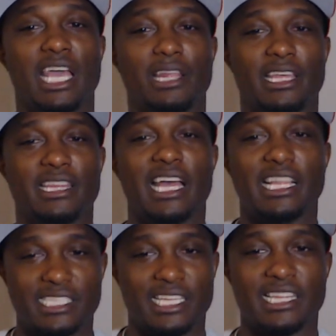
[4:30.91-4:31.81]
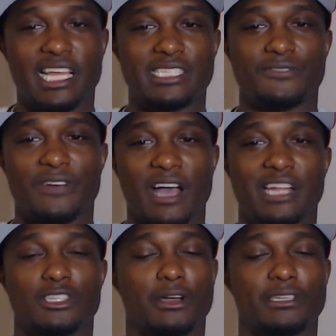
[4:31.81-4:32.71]
and that's
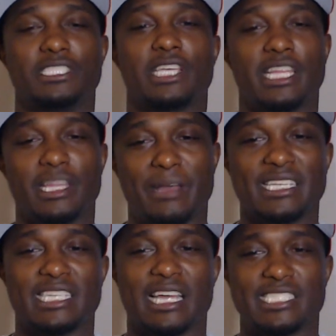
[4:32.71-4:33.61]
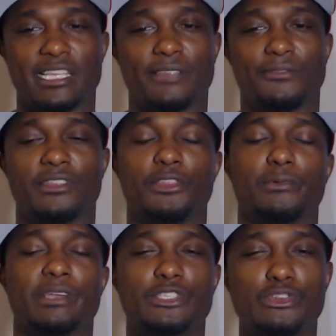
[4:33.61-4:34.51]
fine as long as he's getting the basket, not settling for the
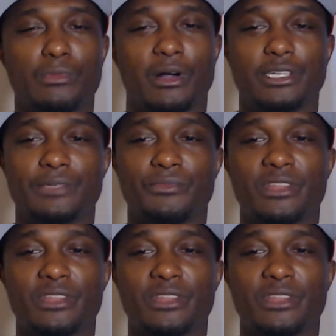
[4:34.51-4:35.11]
three too much.